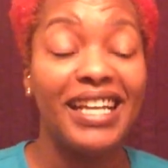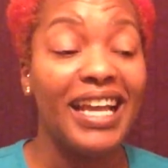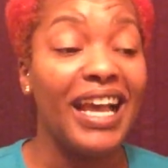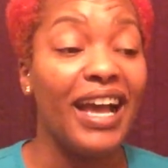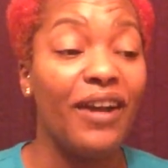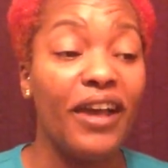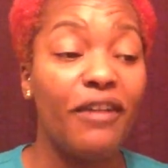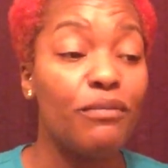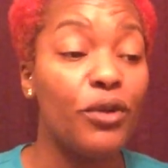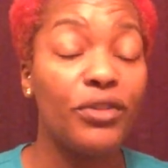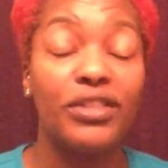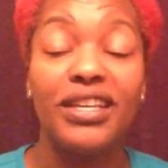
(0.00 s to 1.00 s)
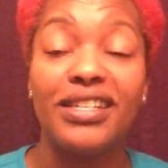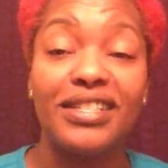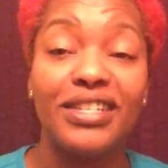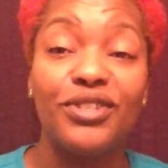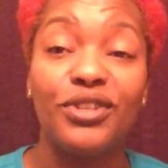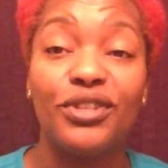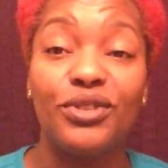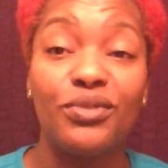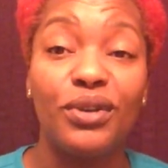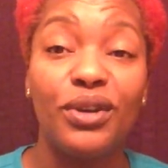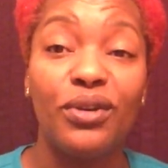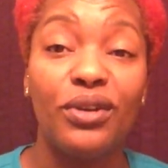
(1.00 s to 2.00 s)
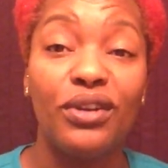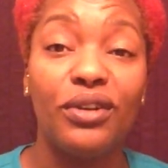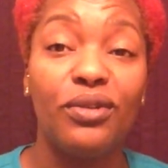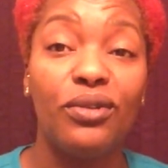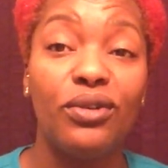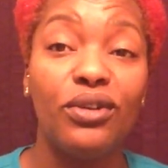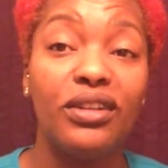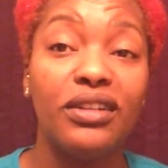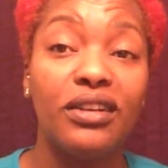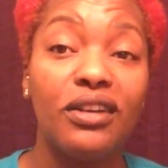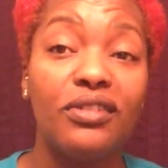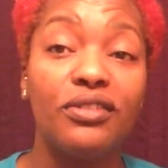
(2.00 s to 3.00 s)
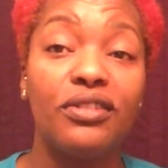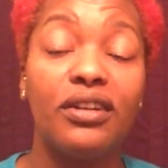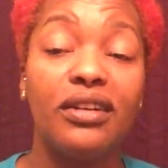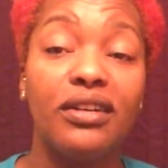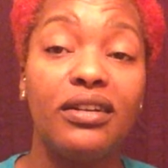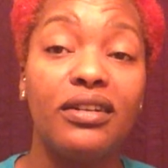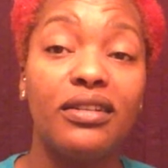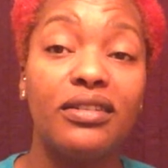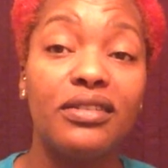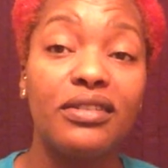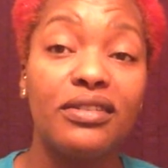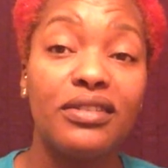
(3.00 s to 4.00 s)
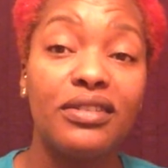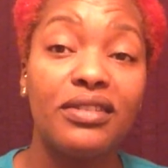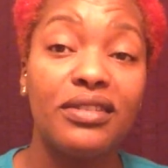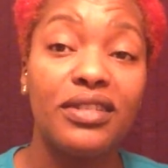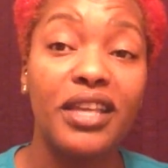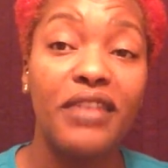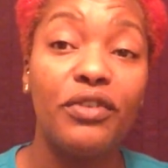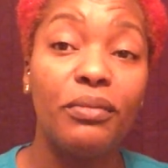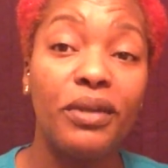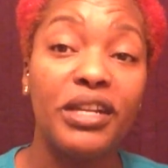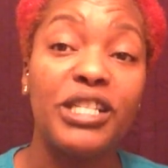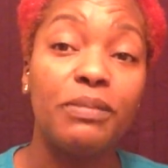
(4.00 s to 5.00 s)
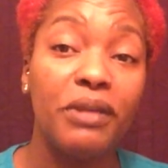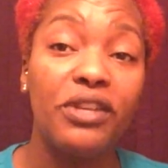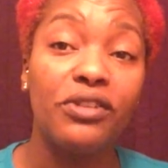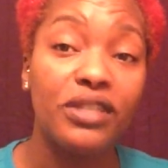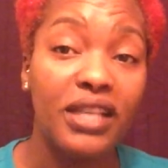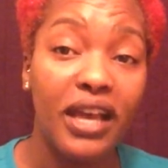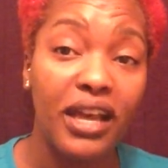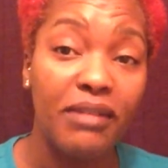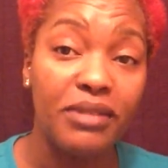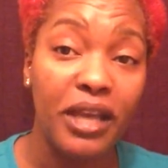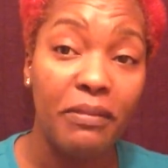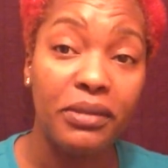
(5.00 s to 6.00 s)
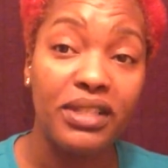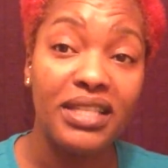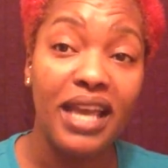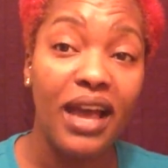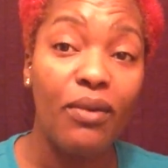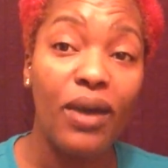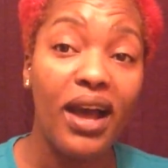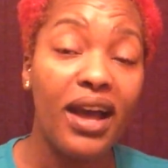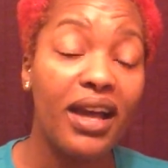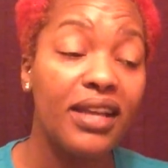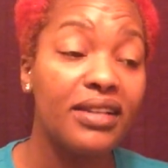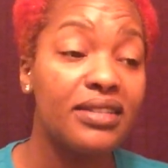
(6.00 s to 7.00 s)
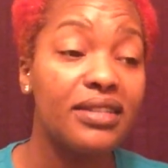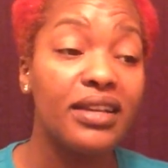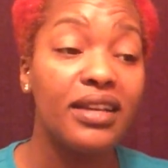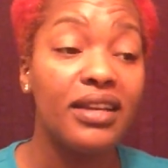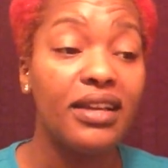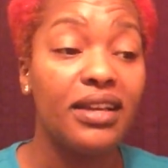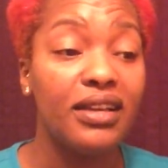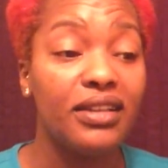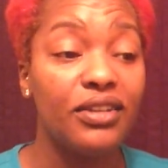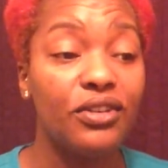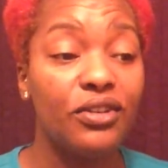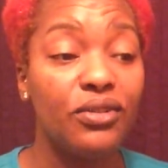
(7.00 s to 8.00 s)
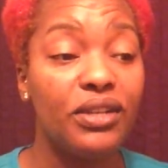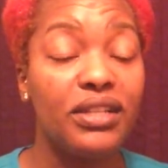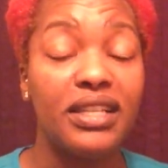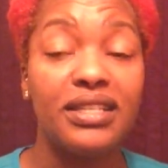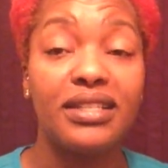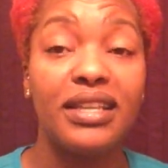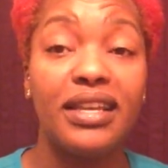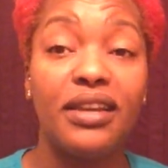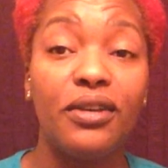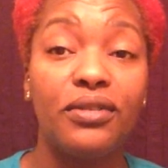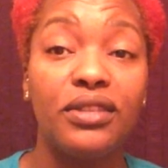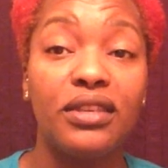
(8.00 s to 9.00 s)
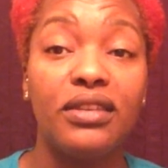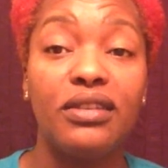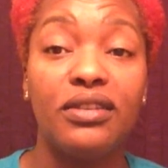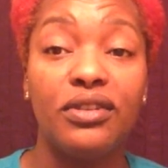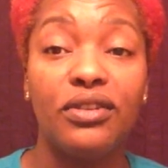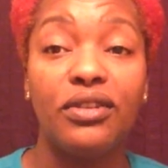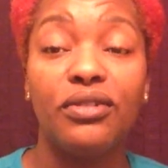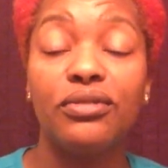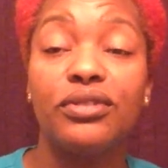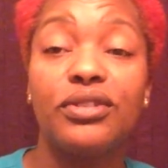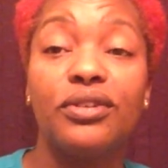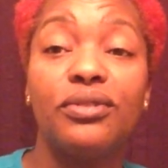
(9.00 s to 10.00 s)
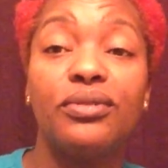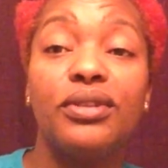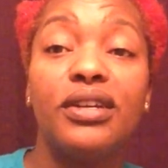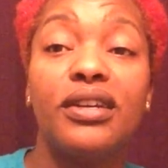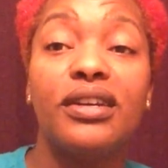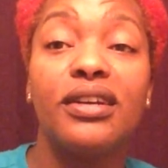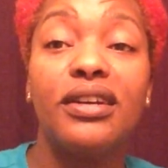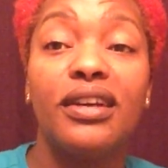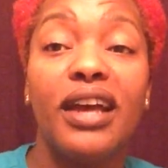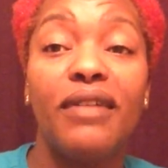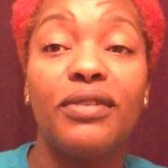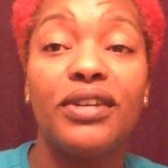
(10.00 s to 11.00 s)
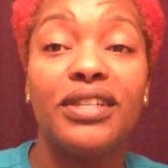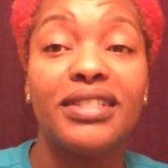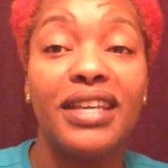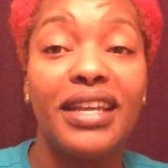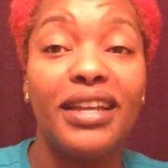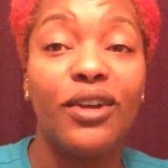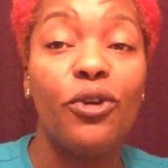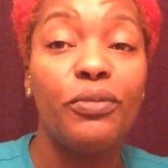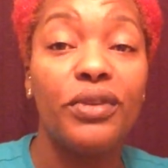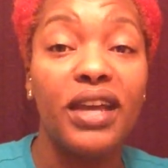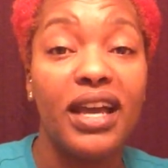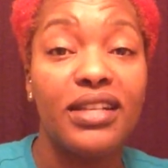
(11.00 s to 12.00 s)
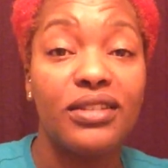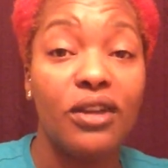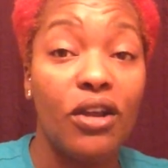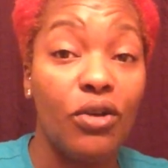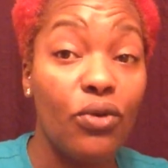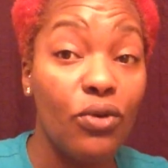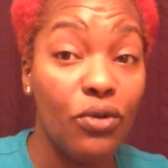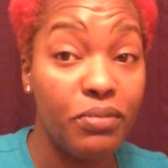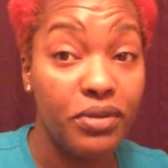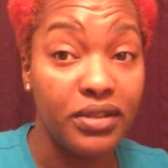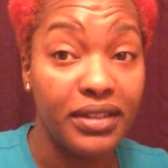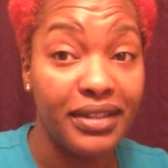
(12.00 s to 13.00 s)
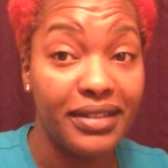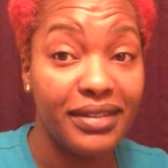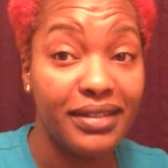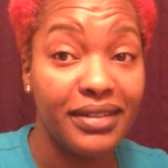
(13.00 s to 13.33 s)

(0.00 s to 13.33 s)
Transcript: I'll have more things that you can do with coconut oil and other save your money, spend your time type of DIYs, you know, and let's stay healthy, you know. So have a good day, and I hope you guys start oil pulling.